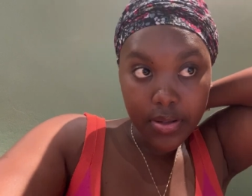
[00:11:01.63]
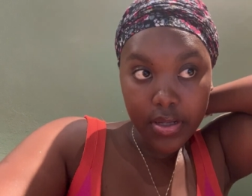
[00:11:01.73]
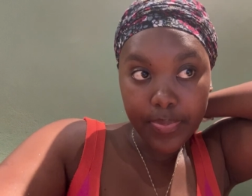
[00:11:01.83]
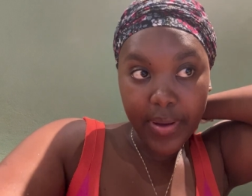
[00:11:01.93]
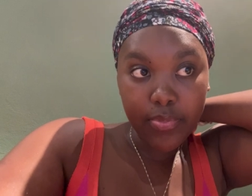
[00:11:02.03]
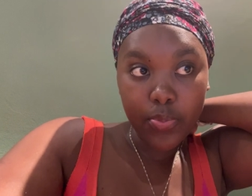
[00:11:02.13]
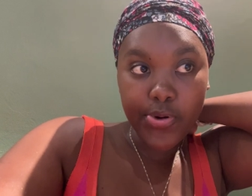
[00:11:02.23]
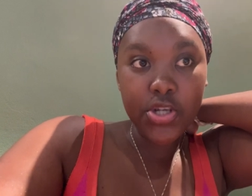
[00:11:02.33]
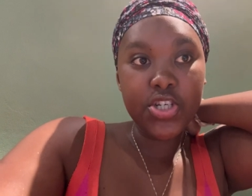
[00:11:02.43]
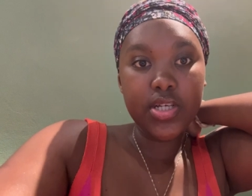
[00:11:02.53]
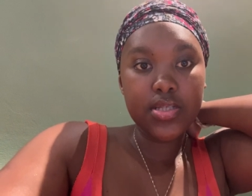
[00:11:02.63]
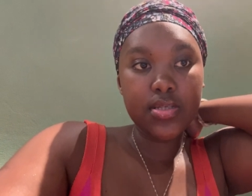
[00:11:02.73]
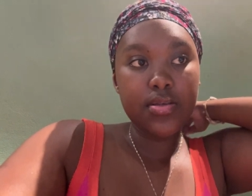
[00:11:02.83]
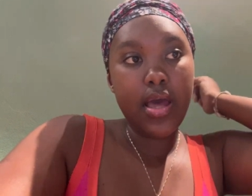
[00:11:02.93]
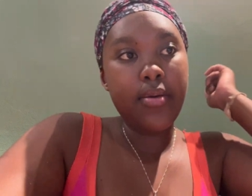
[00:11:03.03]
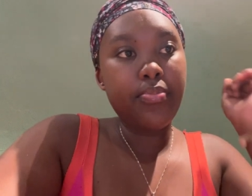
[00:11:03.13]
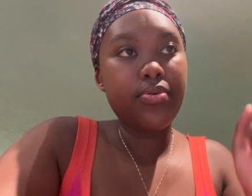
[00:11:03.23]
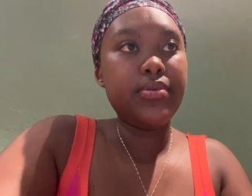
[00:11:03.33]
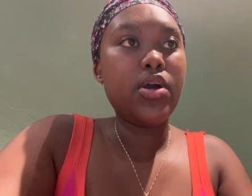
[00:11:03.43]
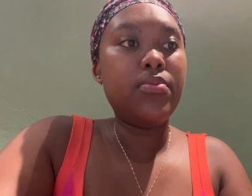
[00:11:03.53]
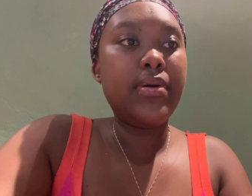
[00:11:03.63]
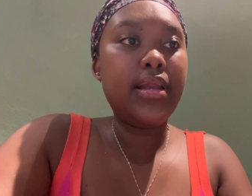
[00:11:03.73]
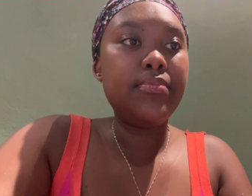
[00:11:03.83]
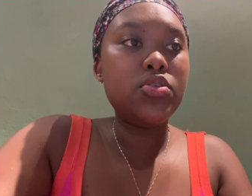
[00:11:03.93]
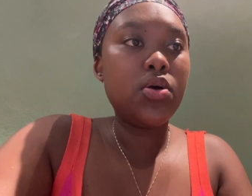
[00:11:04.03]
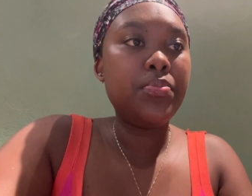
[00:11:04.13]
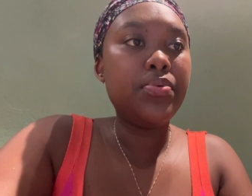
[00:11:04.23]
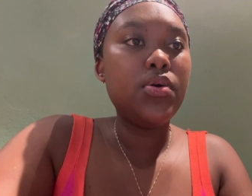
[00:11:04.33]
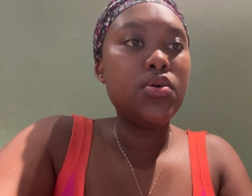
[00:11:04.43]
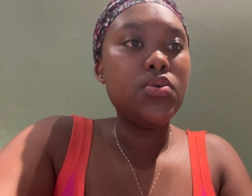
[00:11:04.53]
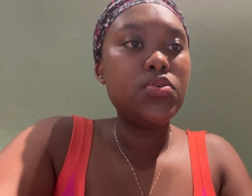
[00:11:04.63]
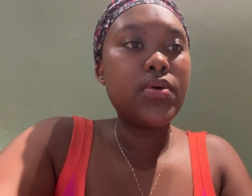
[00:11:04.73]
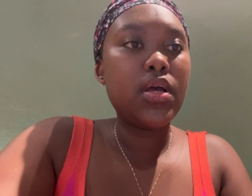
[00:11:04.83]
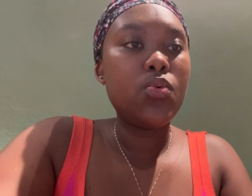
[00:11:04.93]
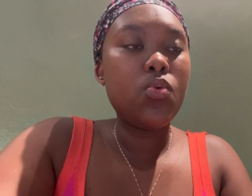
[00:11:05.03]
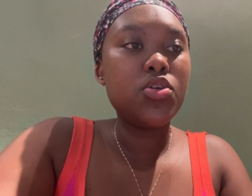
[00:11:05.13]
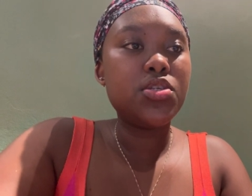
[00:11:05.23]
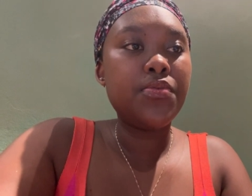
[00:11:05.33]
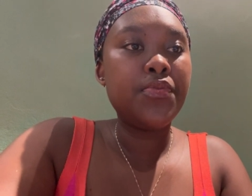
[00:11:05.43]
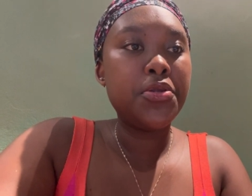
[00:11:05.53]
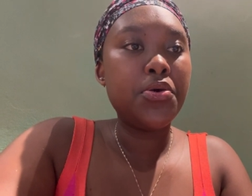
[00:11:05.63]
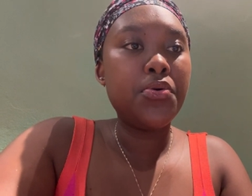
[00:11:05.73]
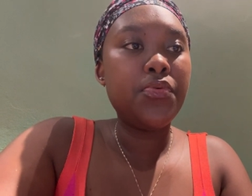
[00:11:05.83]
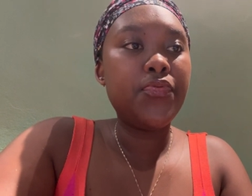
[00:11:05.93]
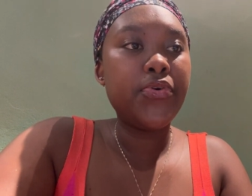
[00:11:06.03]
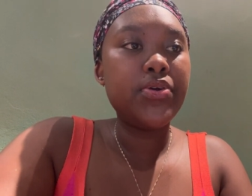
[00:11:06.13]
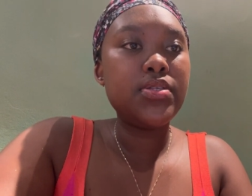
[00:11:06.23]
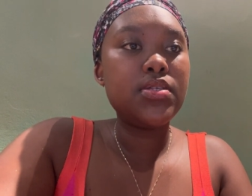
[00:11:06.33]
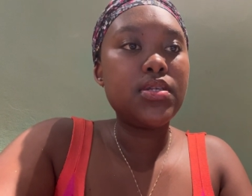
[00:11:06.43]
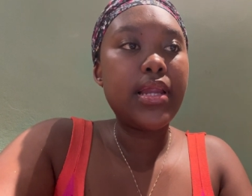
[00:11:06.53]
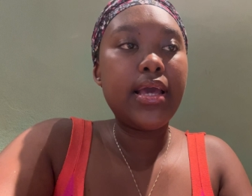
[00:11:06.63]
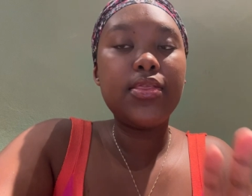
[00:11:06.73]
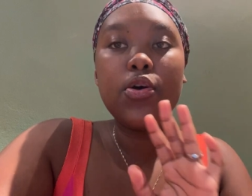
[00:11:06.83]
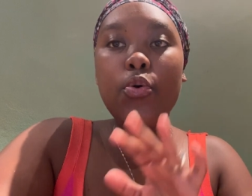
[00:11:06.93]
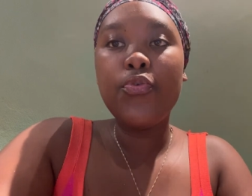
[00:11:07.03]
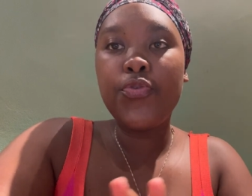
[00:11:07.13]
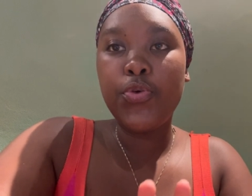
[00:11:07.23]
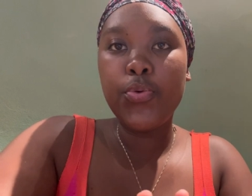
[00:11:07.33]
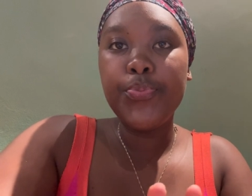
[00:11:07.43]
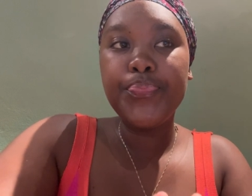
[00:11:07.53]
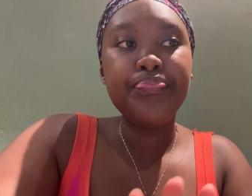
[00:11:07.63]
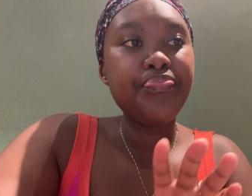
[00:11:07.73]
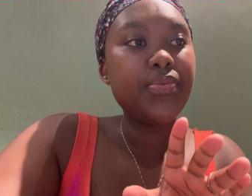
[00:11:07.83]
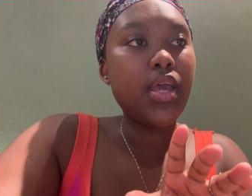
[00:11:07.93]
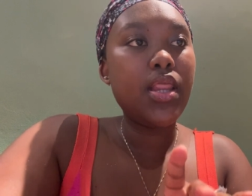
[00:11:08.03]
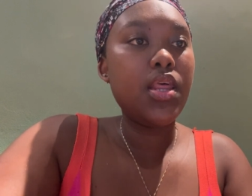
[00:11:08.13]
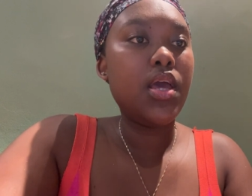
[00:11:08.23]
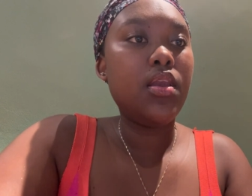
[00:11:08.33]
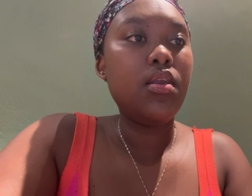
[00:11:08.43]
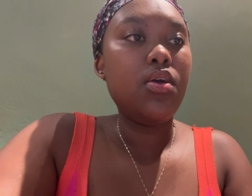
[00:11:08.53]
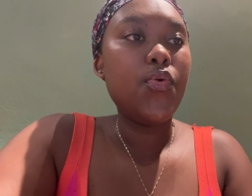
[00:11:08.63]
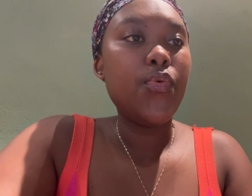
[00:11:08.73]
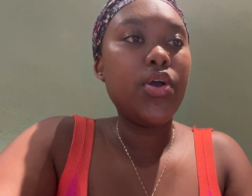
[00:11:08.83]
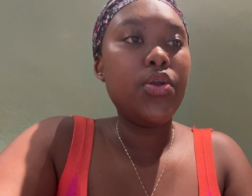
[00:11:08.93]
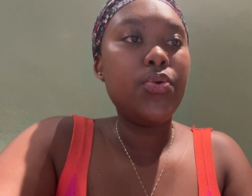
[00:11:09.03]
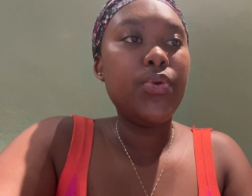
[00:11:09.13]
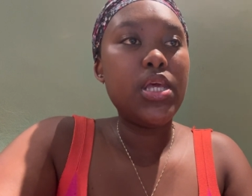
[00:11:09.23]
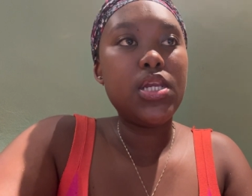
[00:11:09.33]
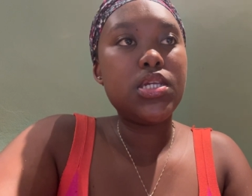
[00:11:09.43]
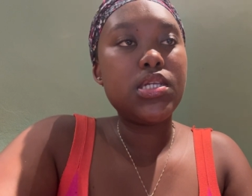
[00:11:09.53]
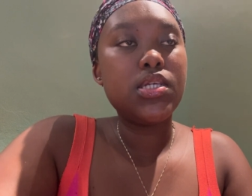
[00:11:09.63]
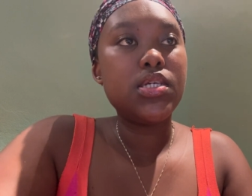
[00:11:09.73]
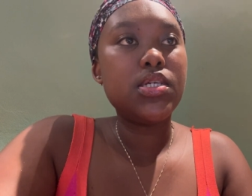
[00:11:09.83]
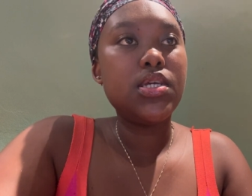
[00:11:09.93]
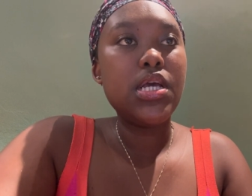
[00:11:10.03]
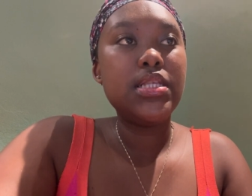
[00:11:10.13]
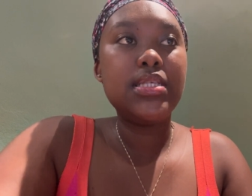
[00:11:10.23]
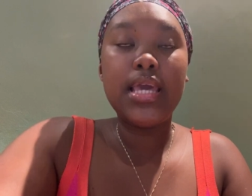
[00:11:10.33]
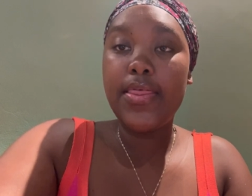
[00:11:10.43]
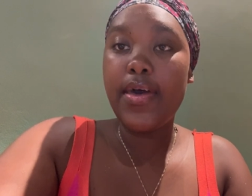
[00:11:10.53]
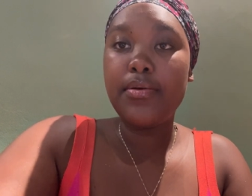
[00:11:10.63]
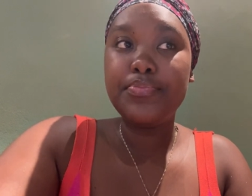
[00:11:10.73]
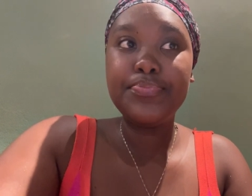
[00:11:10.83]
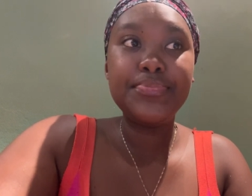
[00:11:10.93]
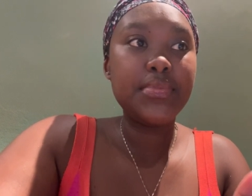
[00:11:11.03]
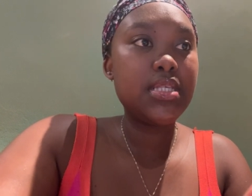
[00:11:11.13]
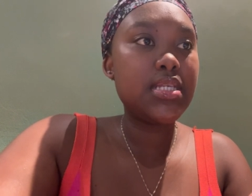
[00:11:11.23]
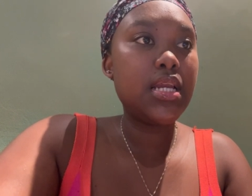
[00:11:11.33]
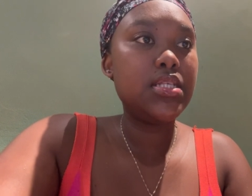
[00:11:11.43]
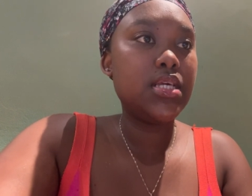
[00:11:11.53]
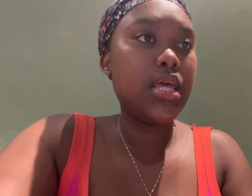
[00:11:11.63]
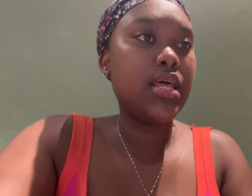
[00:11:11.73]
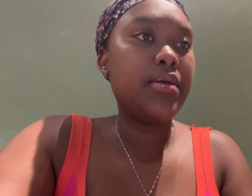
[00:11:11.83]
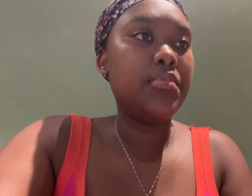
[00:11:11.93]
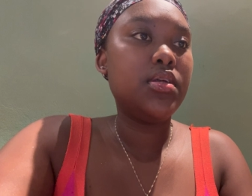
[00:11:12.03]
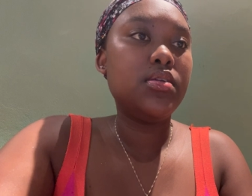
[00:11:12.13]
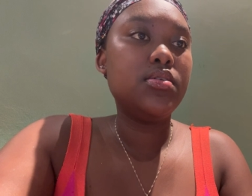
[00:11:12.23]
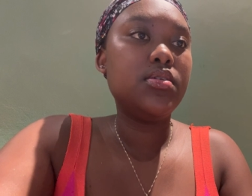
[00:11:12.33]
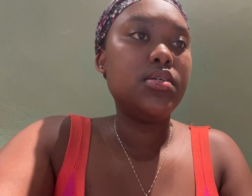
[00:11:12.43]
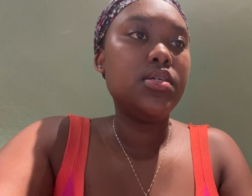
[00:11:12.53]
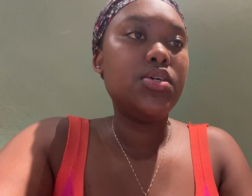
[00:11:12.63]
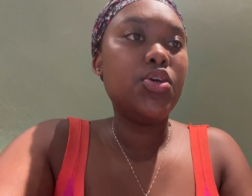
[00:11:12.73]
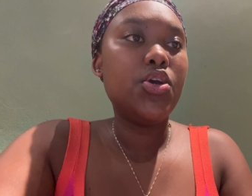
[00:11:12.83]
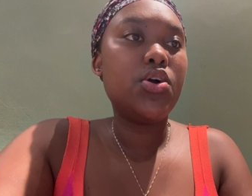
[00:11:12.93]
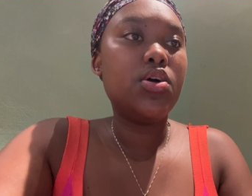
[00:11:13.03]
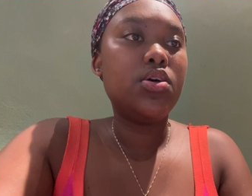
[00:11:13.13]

the Bible Project app here on my laptop so I can watch the video first, like the overview, and then we're going to read together, study together, I mean. Yeah.